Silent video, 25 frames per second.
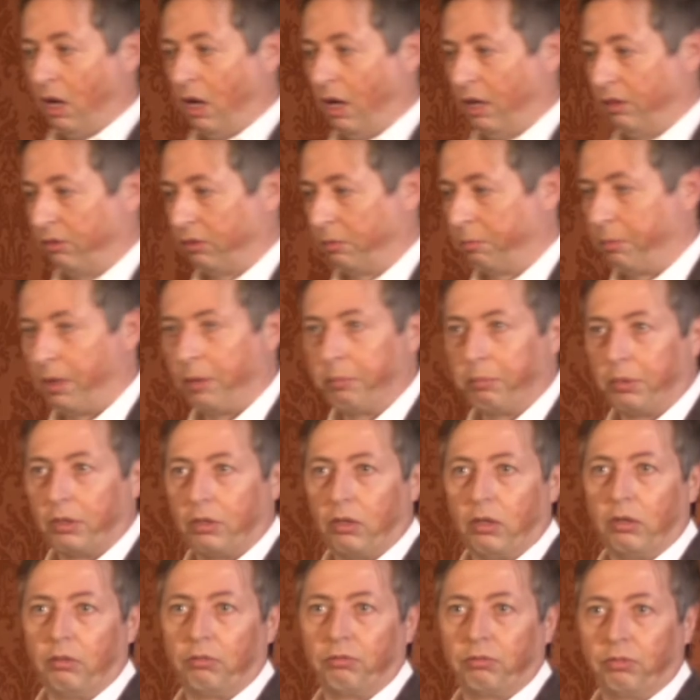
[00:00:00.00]
as a member
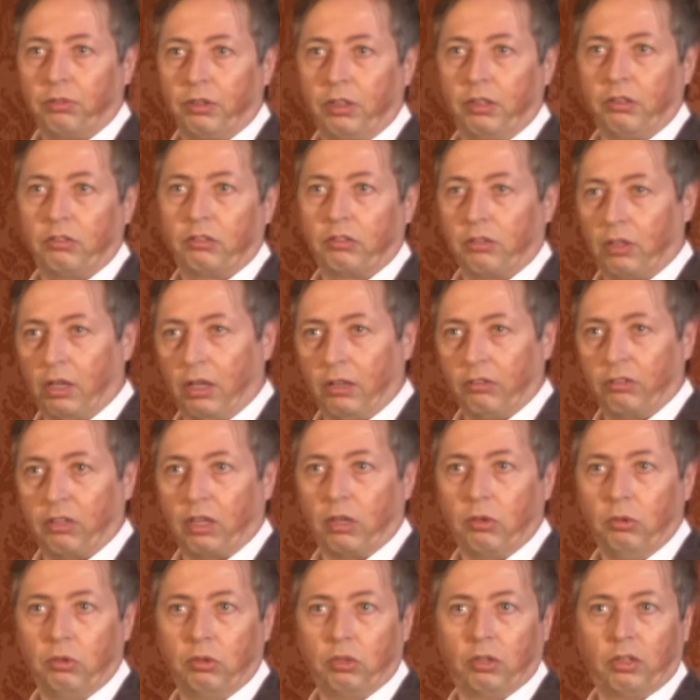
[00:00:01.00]
of its
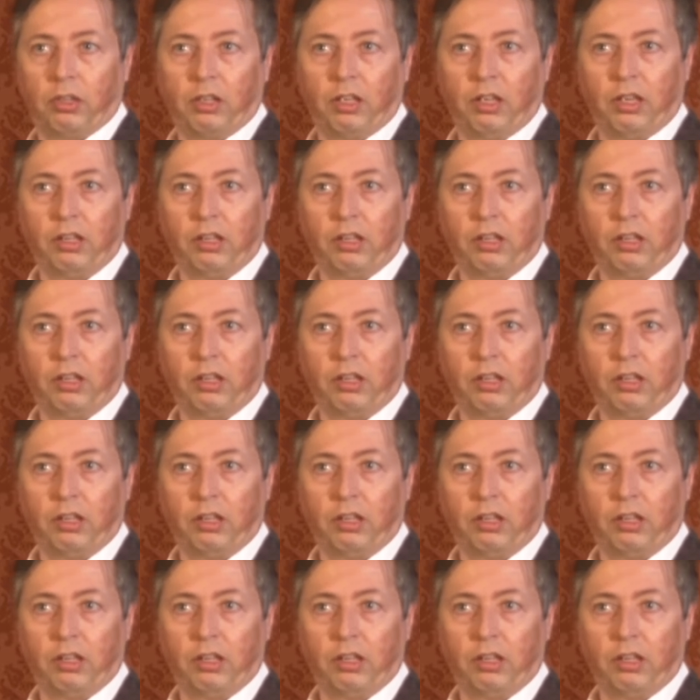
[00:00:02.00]
executory